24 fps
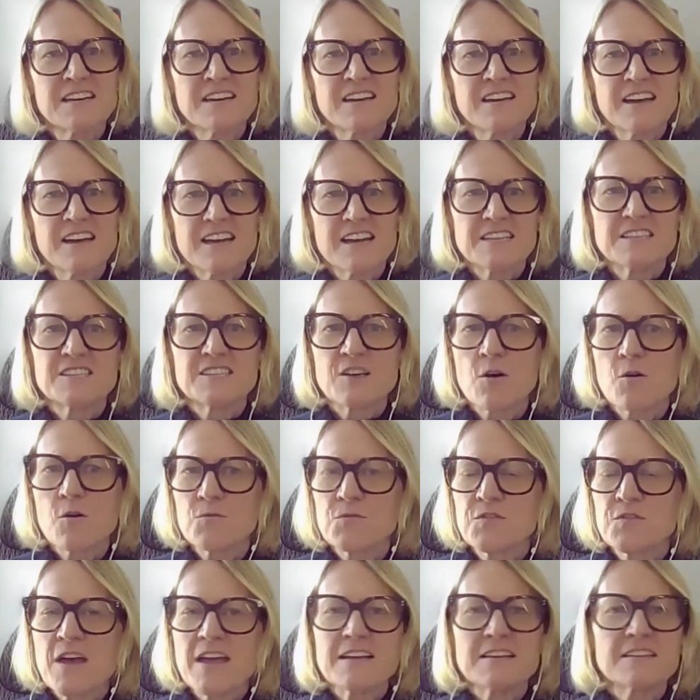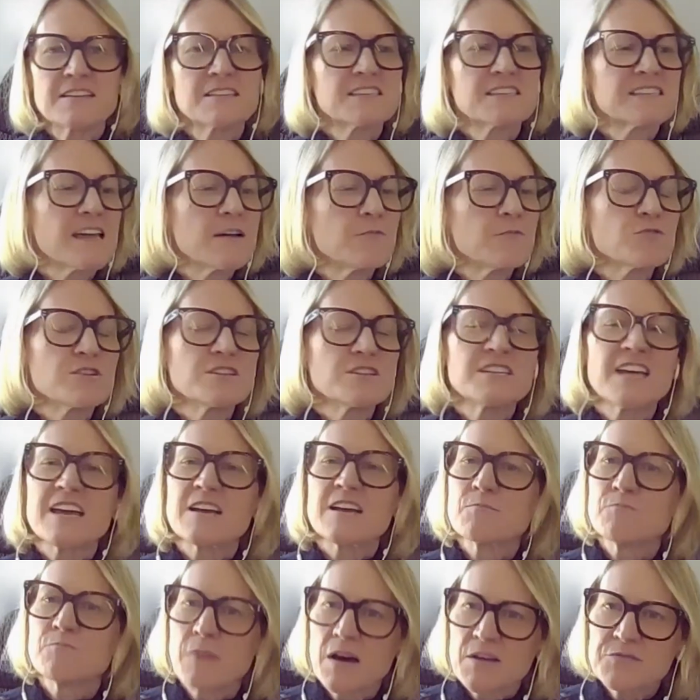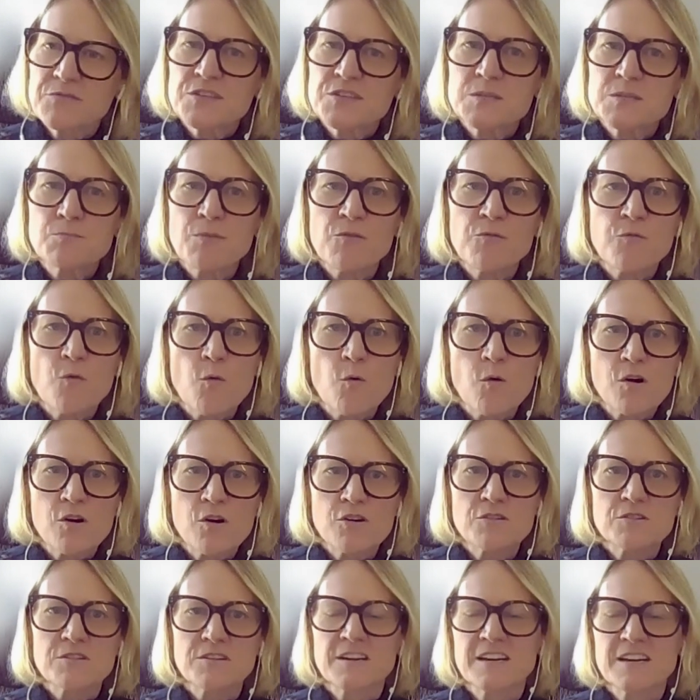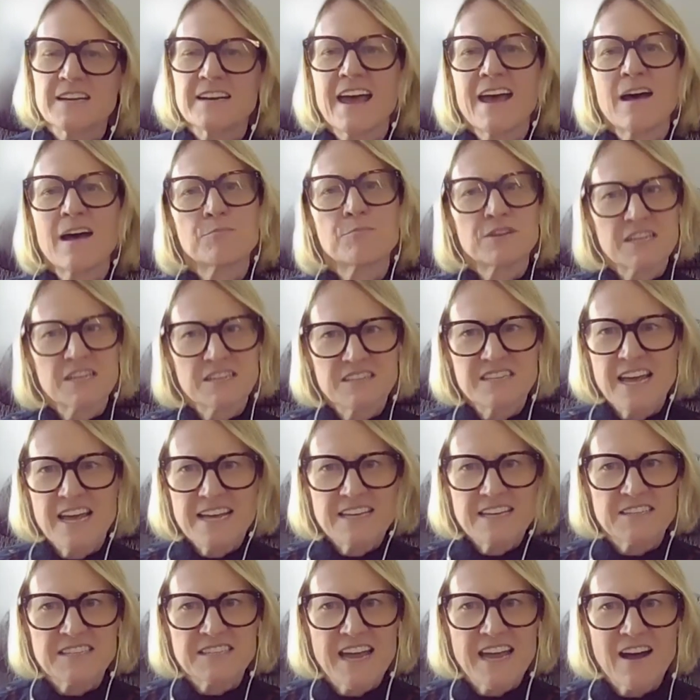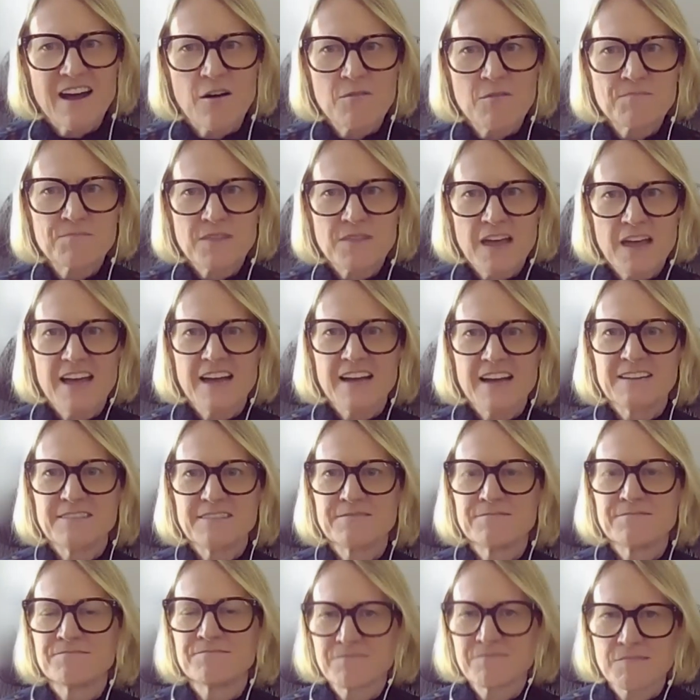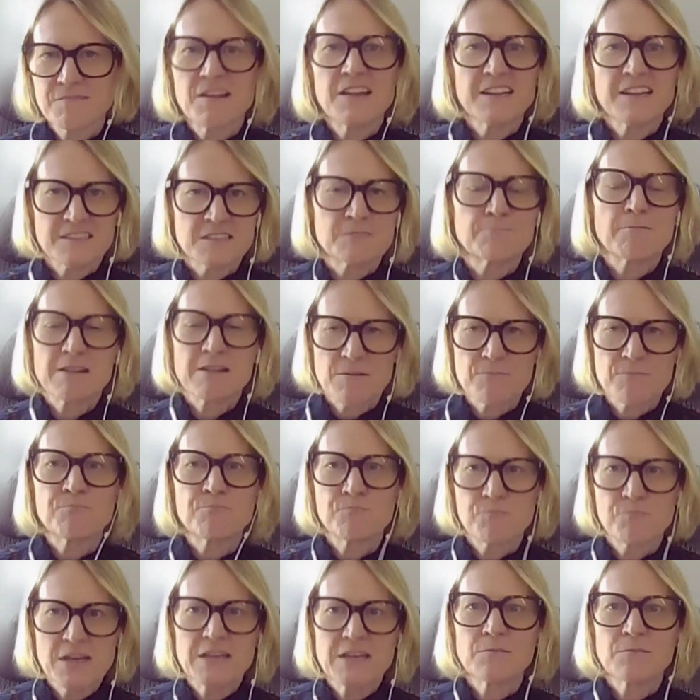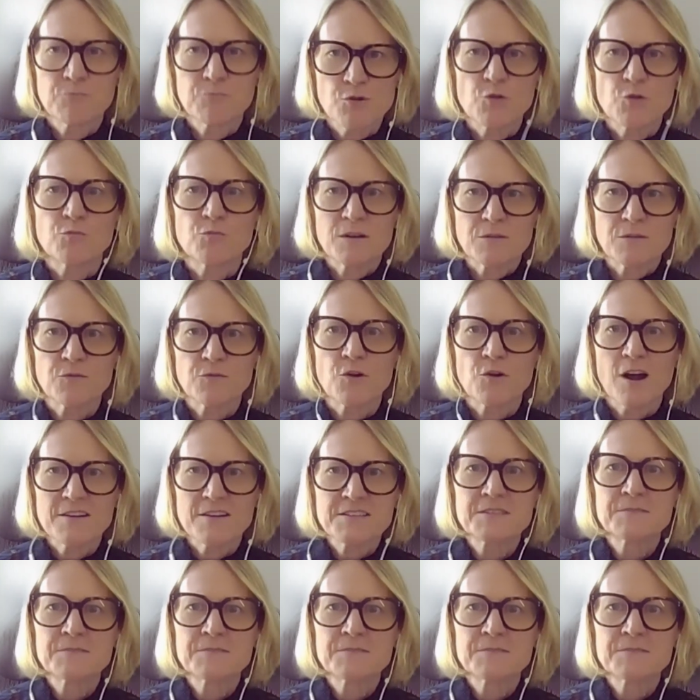And so things that would take months before can happen in days now. And it's been a big improvement for us.